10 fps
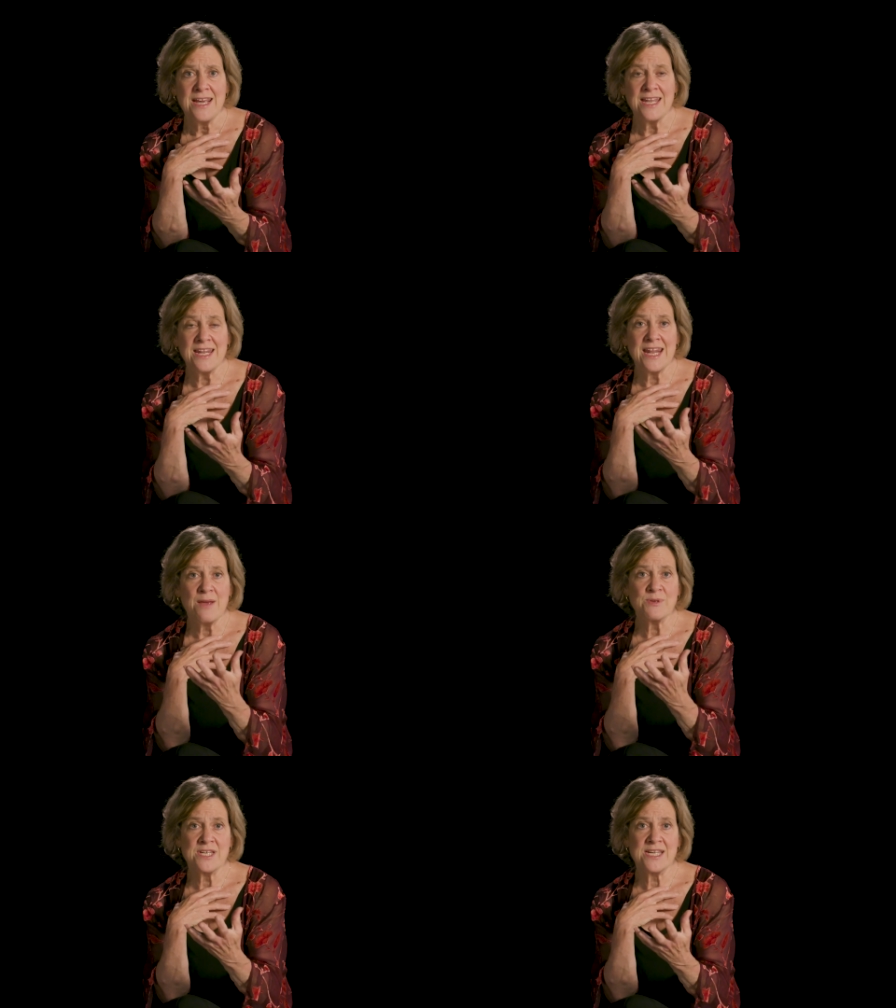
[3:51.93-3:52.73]
It
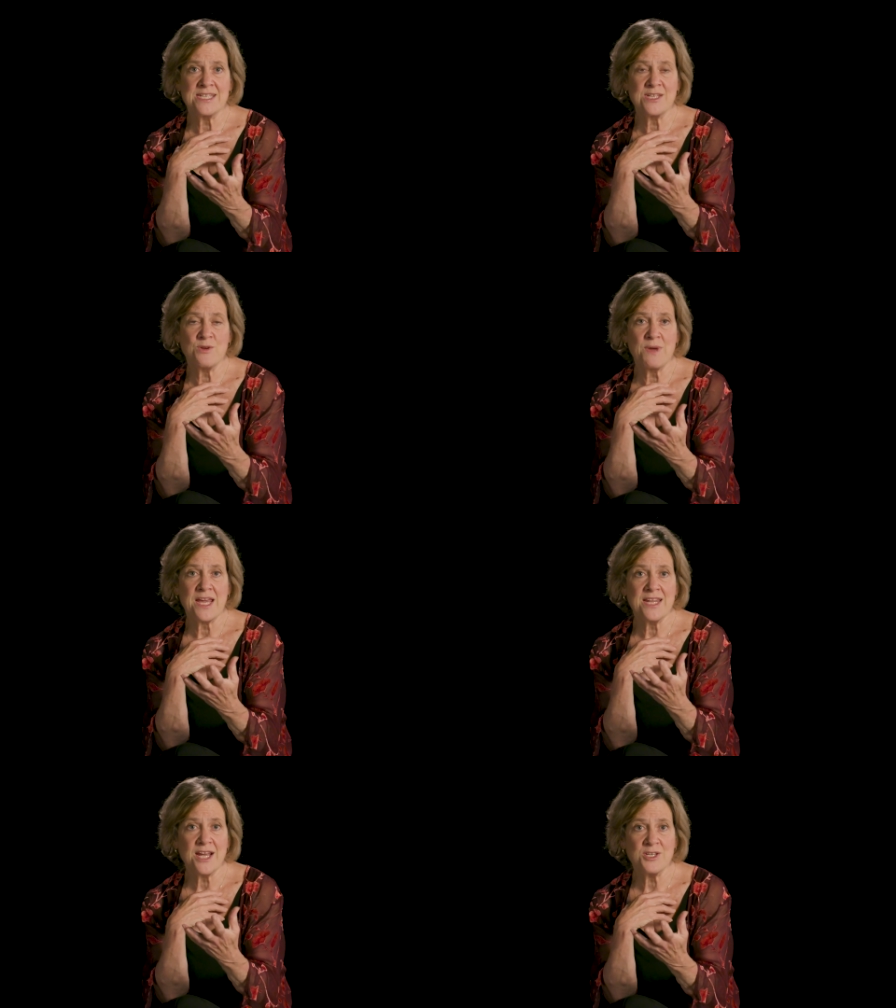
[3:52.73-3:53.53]
enables us to
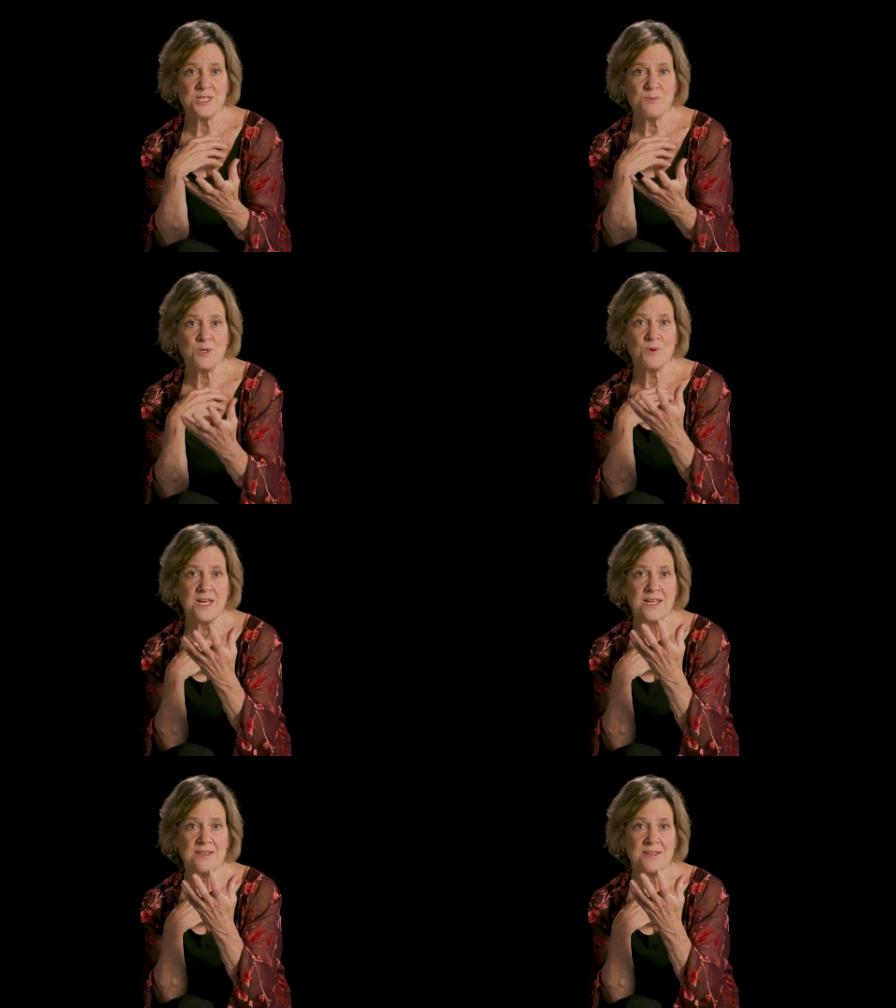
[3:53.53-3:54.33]
make connections
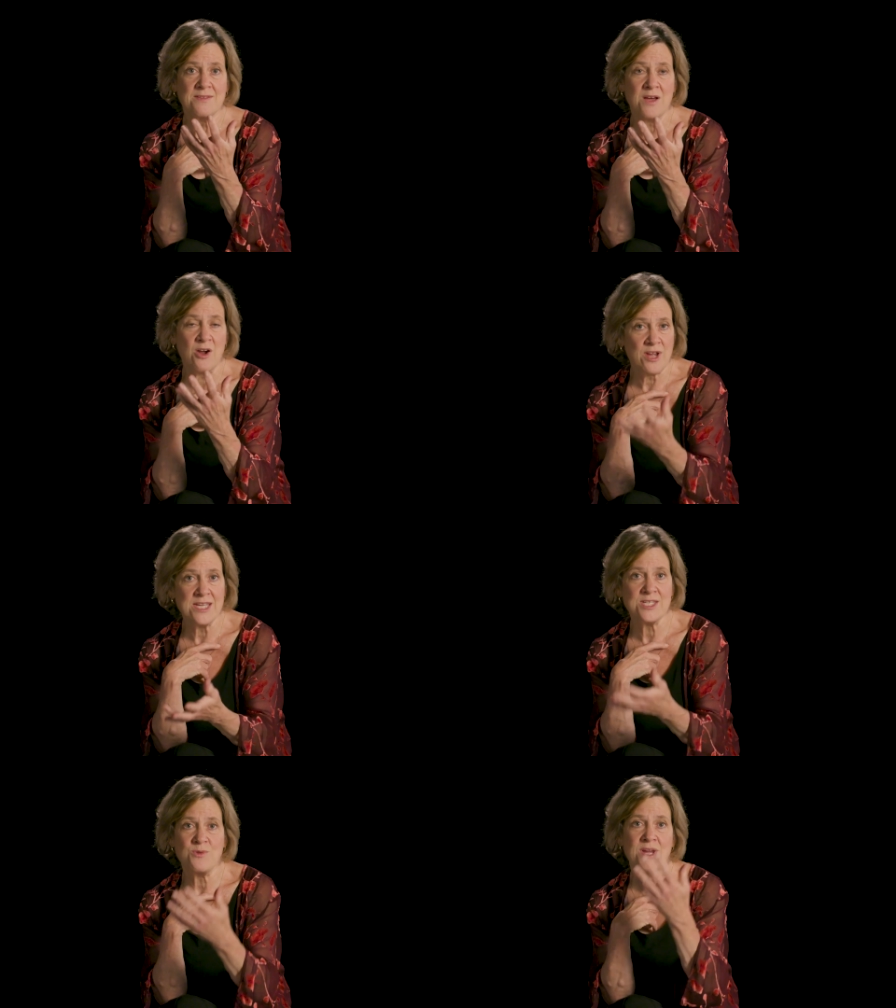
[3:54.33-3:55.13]
between our
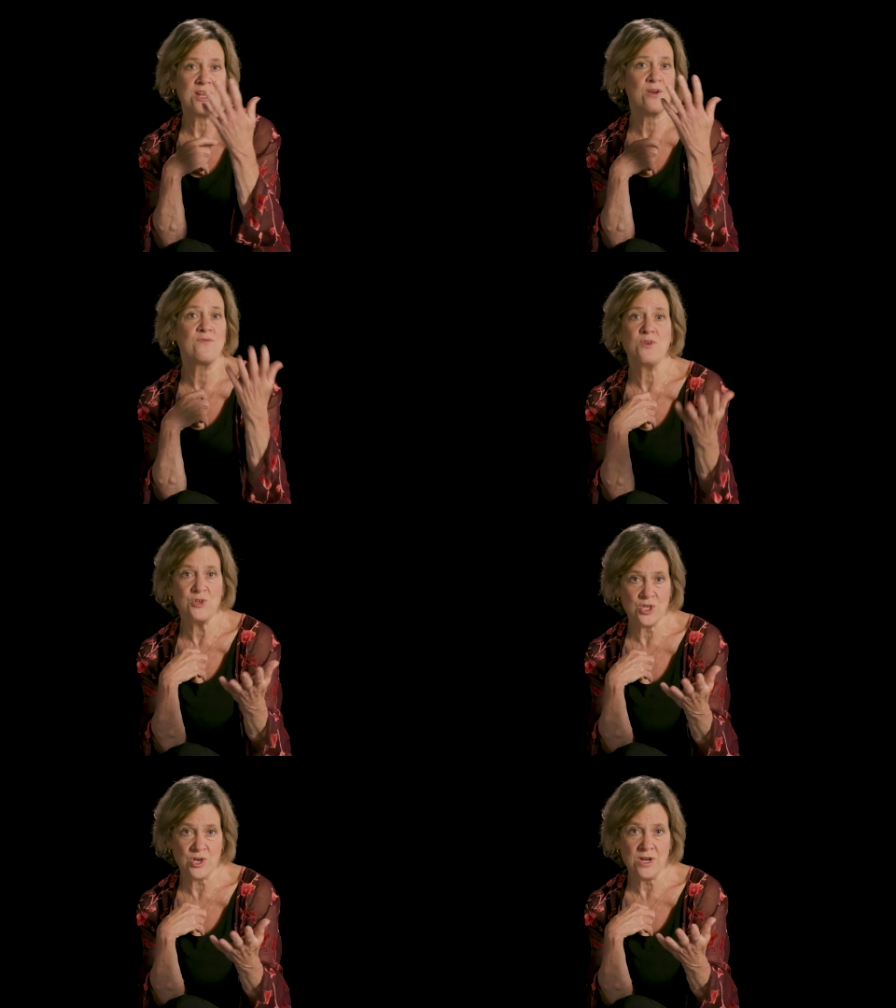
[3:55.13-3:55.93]
history and our
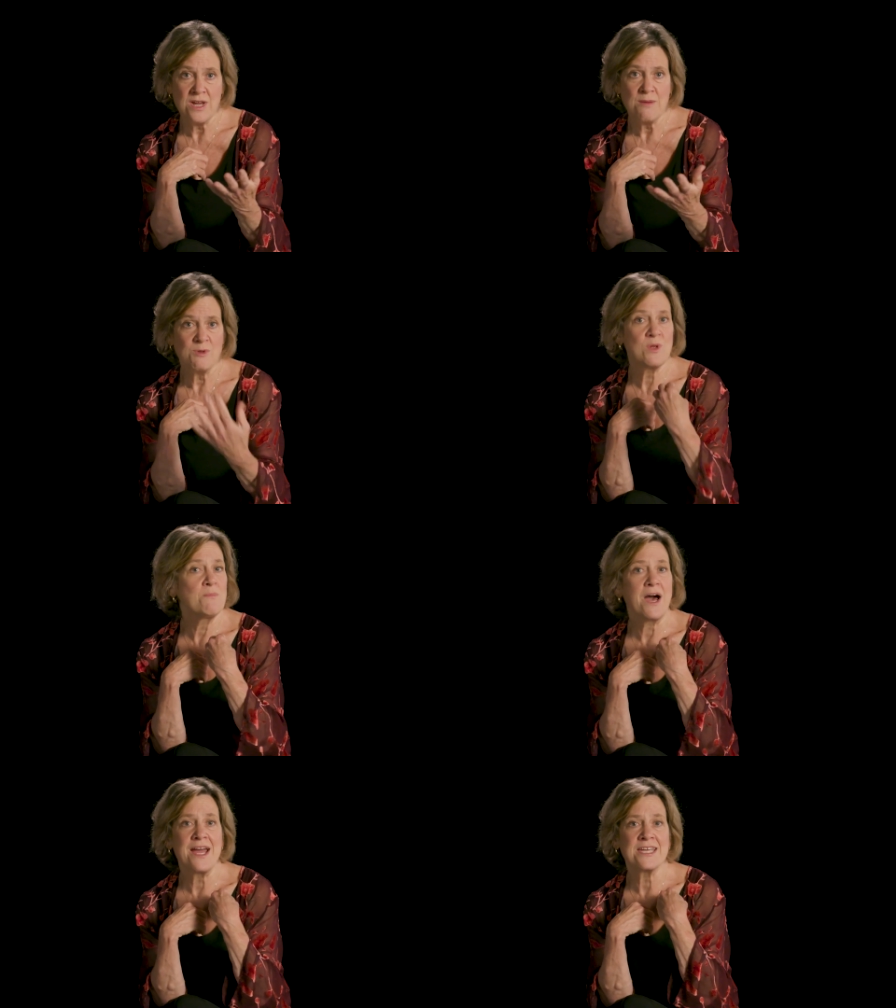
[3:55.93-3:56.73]
future,
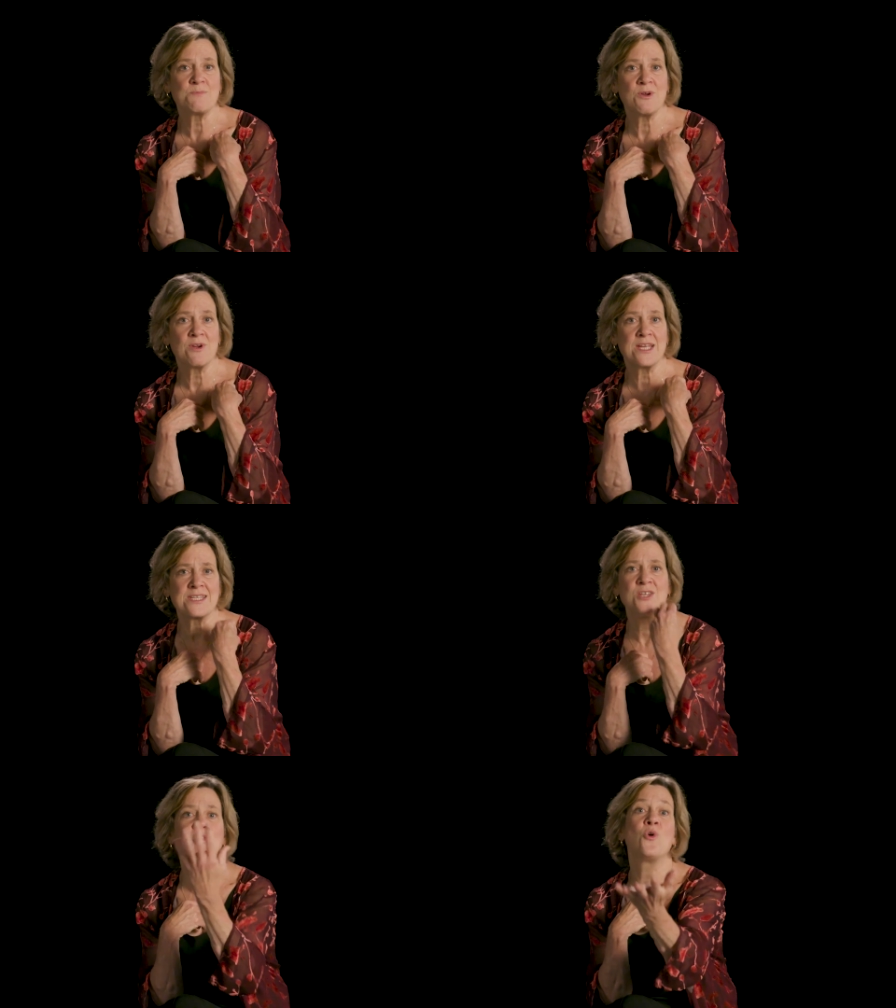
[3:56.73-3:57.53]
between my
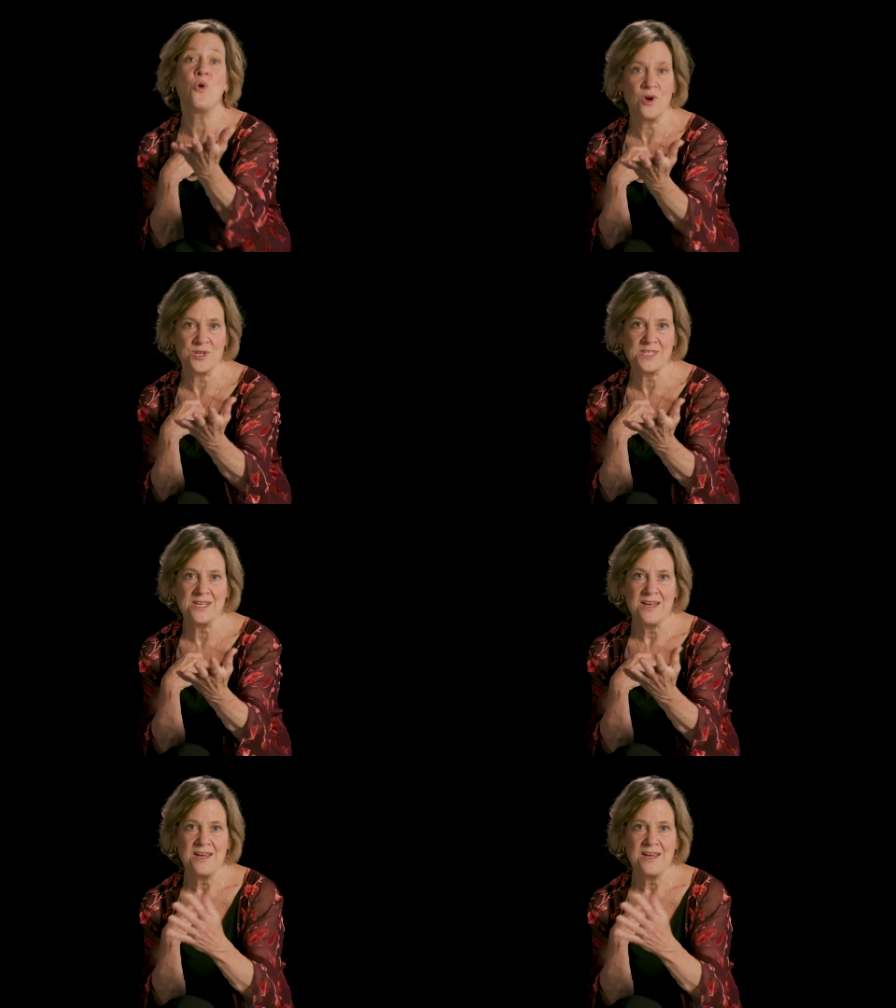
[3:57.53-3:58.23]
experience and yours.